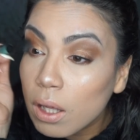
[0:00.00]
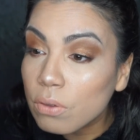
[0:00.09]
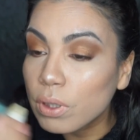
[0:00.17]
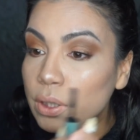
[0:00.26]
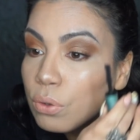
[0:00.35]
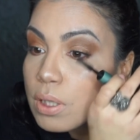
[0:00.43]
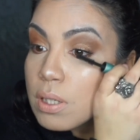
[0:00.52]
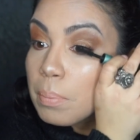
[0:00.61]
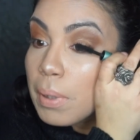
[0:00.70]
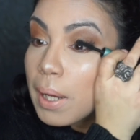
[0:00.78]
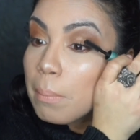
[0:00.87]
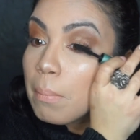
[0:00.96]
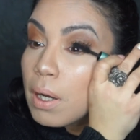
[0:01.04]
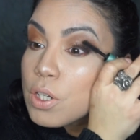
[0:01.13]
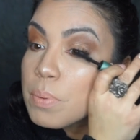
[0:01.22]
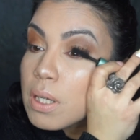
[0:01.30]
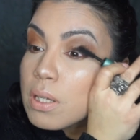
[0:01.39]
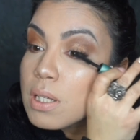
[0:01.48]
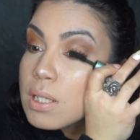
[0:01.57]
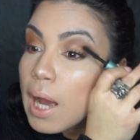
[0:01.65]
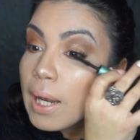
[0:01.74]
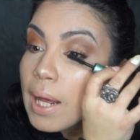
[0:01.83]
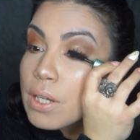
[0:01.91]
Really don't need to apply much because these
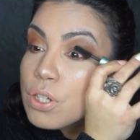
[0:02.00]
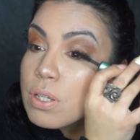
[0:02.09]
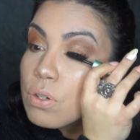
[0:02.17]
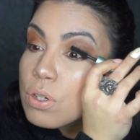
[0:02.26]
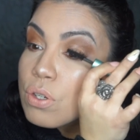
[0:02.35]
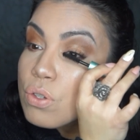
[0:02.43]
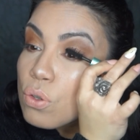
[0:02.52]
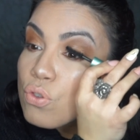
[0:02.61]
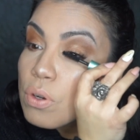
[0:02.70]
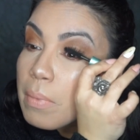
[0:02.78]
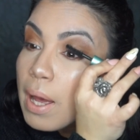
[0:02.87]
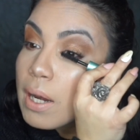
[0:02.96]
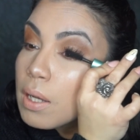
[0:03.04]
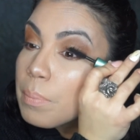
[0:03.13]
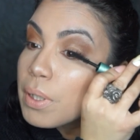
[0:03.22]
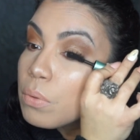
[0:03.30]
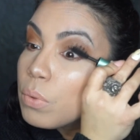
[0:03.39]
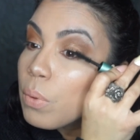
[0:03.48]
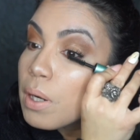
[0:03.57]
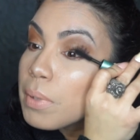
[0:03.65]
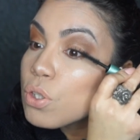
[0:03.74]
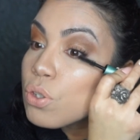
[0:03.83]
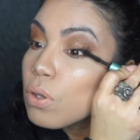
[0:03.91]
eyelashes are so dramatic, but we want
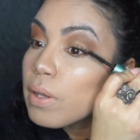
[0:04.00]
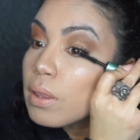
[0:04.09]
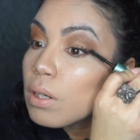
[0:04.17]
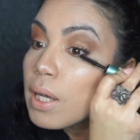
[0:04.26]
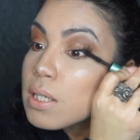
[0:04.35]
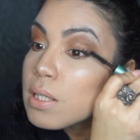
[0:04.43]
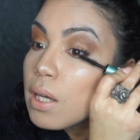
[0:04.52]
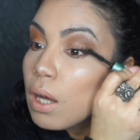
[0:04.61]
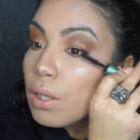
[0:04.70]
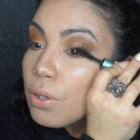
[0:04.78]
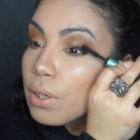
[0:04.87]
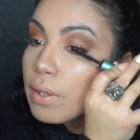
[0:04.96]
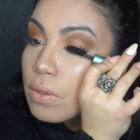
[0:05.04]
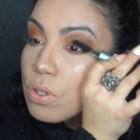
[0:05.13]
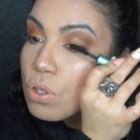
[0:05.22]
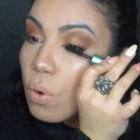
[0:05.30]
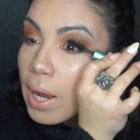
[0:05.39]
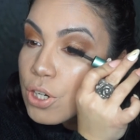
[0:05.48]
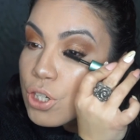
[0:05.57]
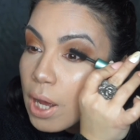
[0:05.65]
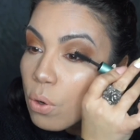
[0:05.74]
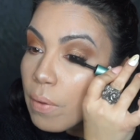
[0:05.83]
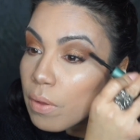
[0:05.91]
to make sure that they're nicely colored and that there's no
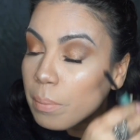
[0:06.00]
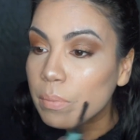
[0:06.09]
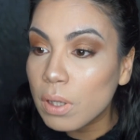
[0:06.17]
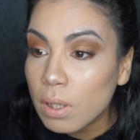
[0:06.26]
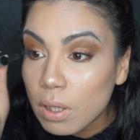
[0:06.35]
eyeshadow on them.